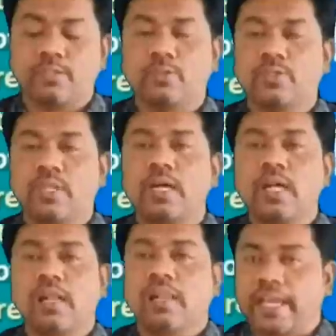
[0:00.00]
Due to
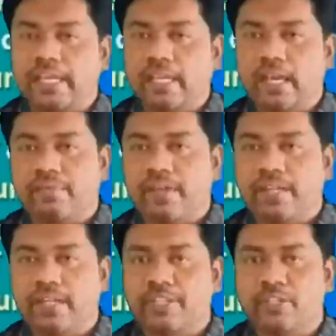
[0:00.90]
the lacking of
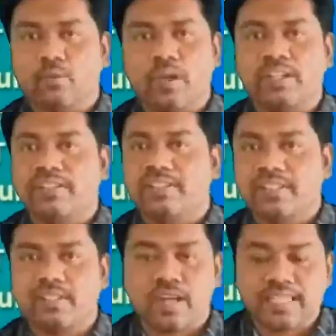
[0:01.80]
ADH, one disease
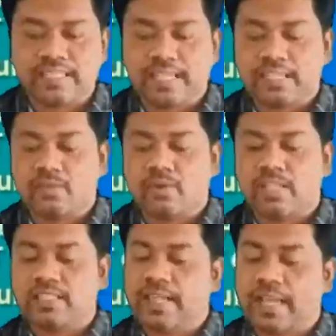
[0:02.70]
is causing, that is called
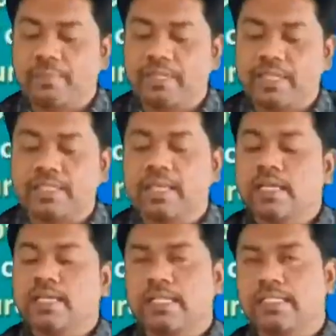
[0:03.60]
as the diabetes
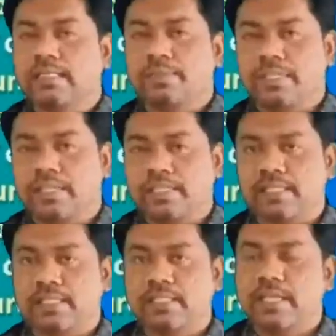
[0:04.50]
insipidus.